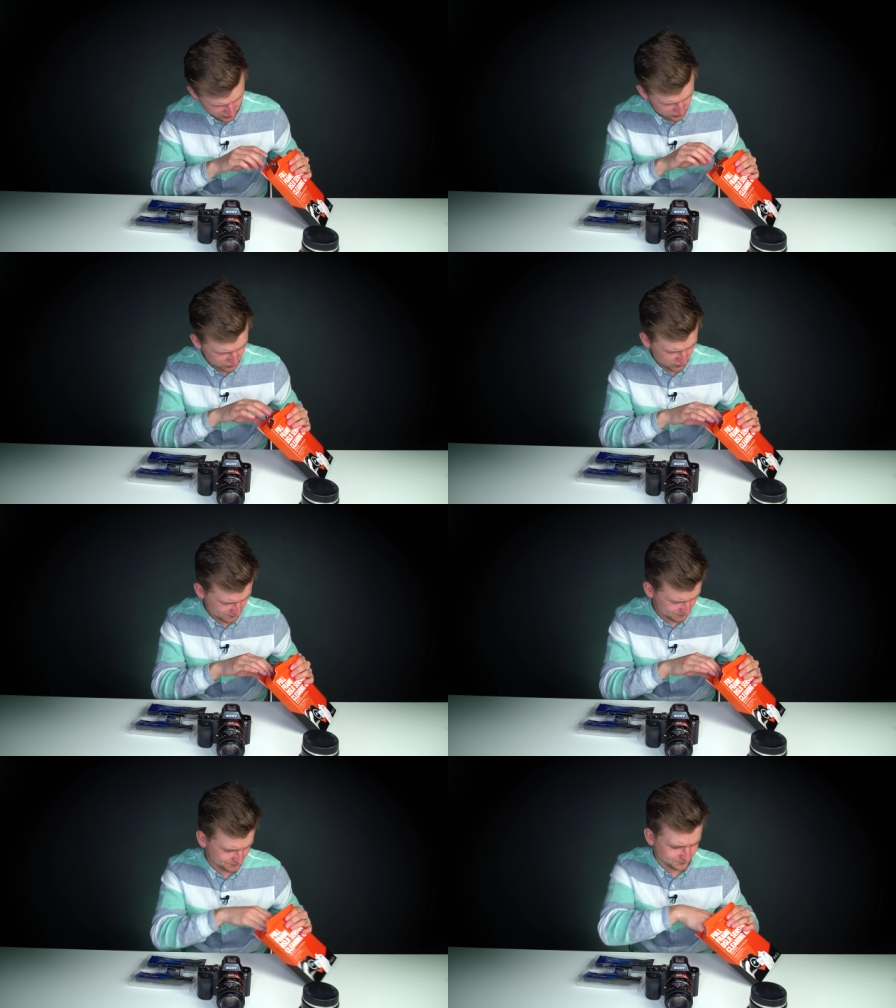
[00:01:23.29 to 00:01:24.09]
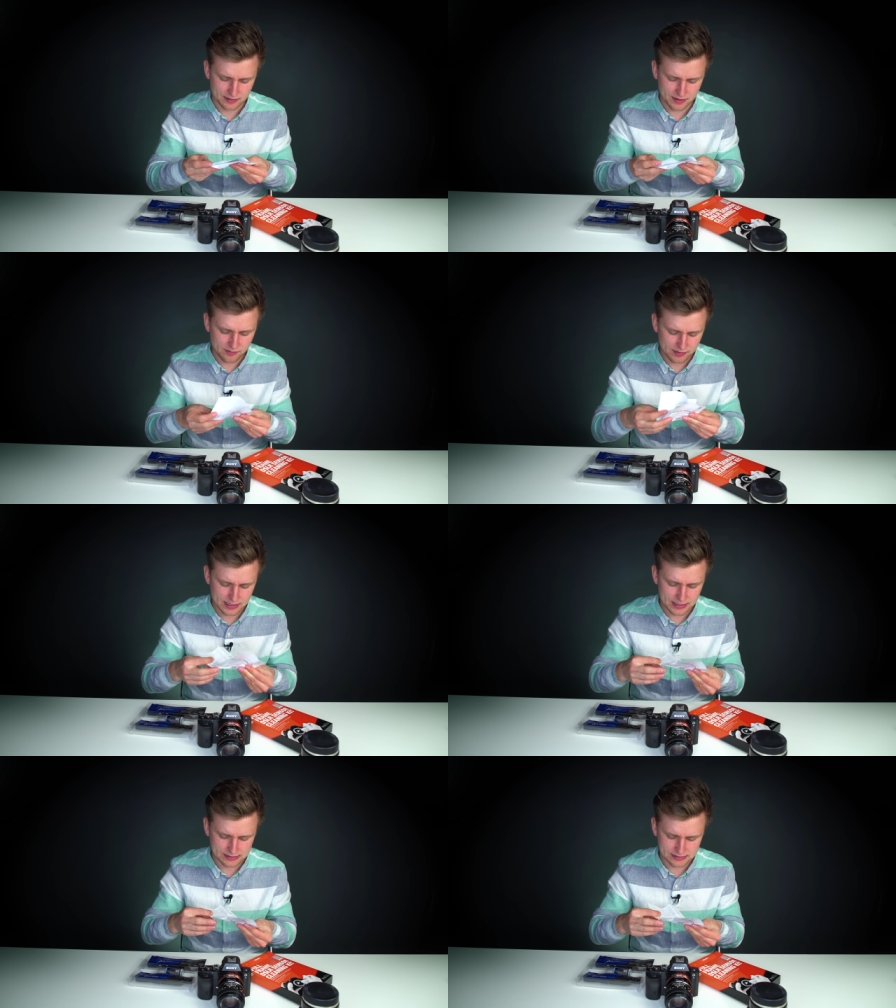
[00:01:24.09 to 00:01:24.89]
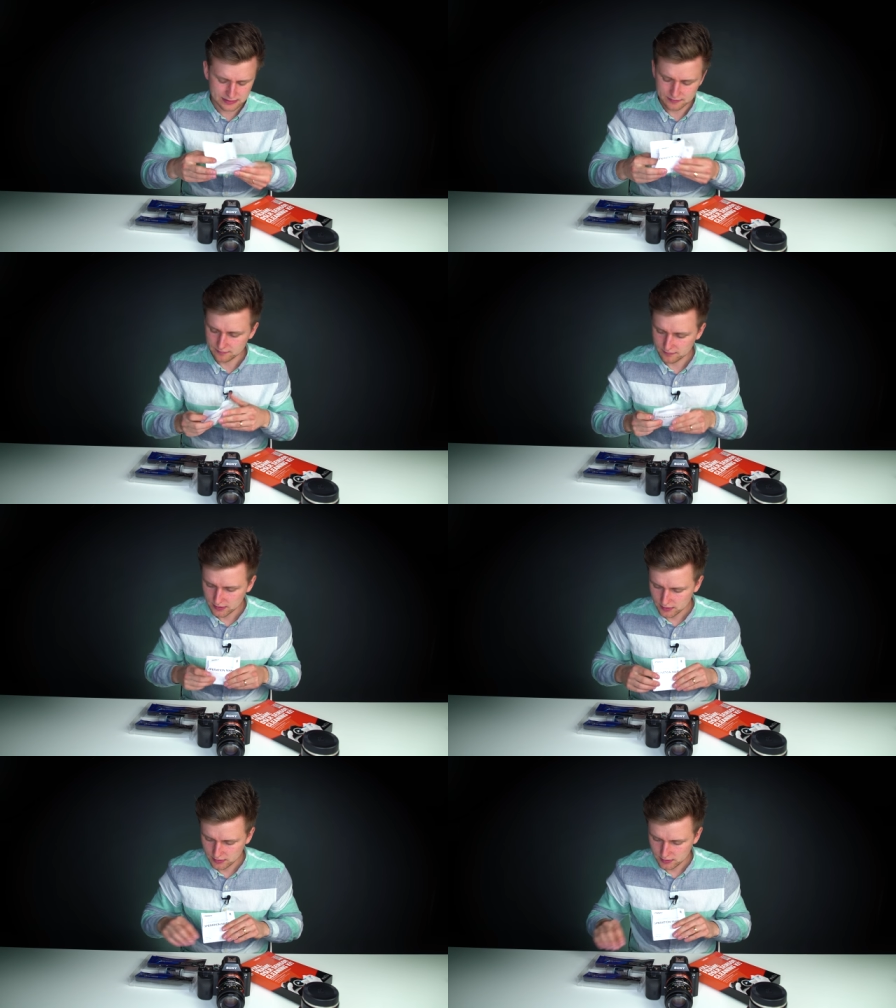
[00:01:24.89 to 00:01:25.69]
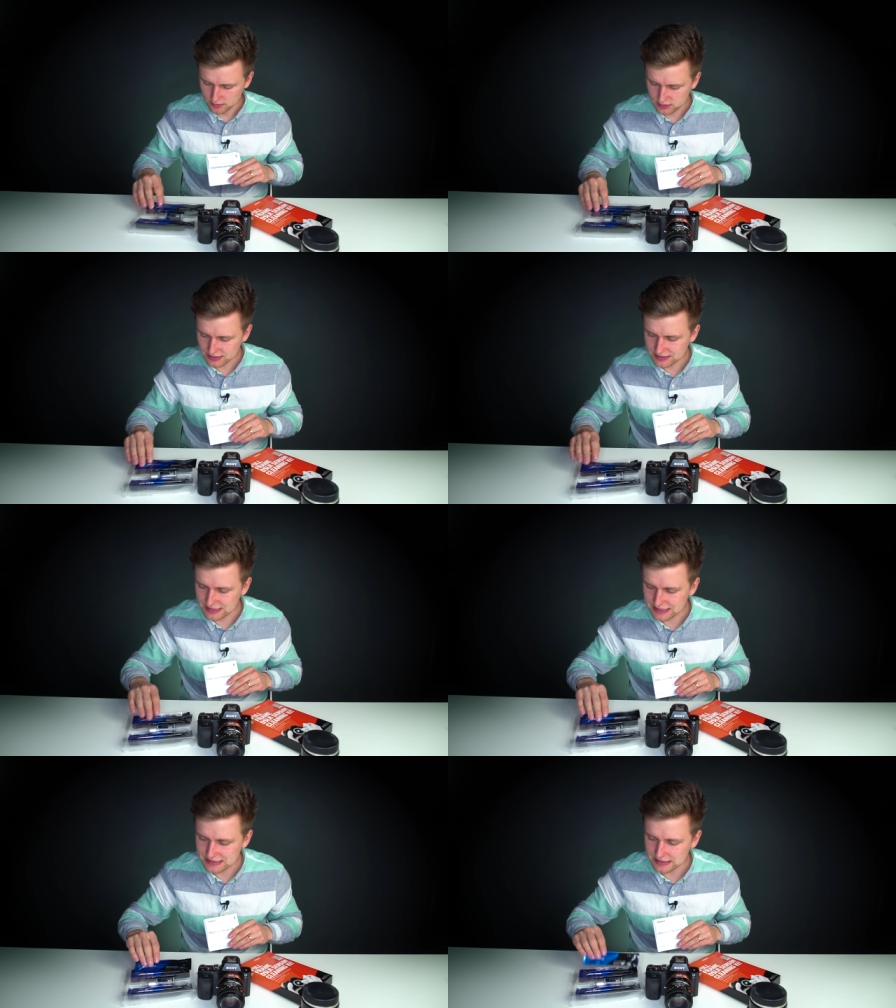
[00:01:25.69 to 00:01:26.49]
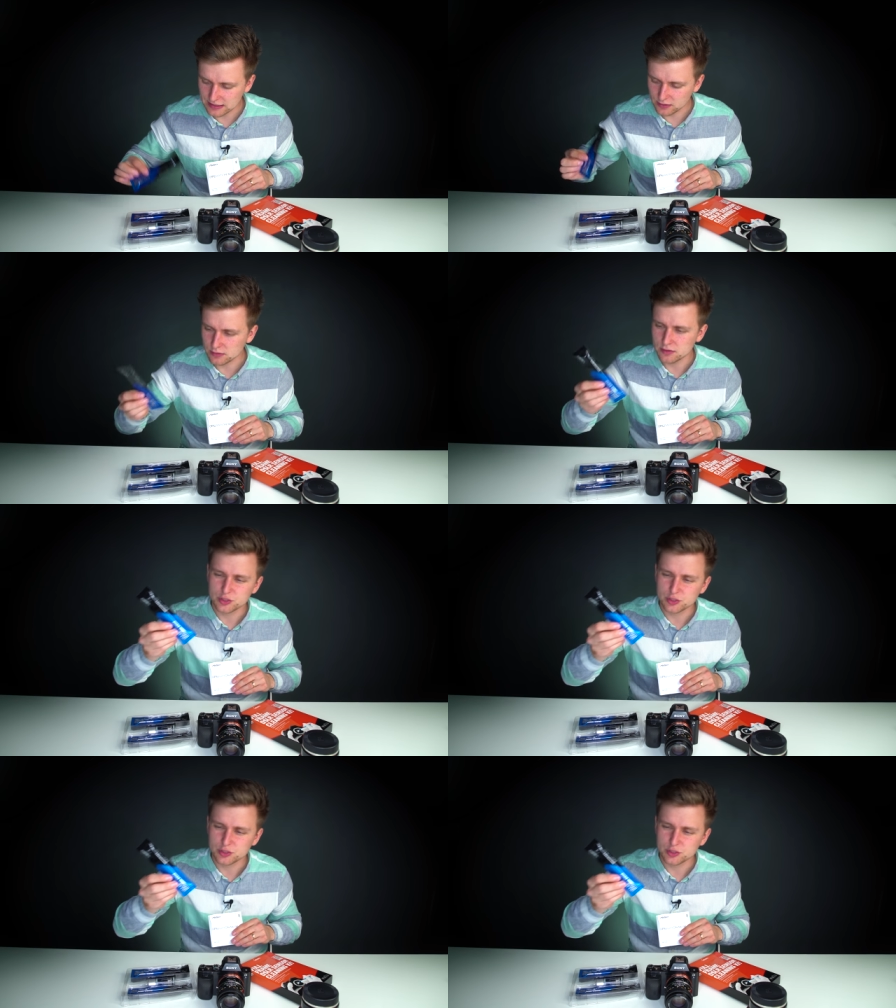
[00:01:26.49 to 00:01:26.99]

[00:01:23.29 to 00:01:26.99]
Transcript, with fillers: So there is just these little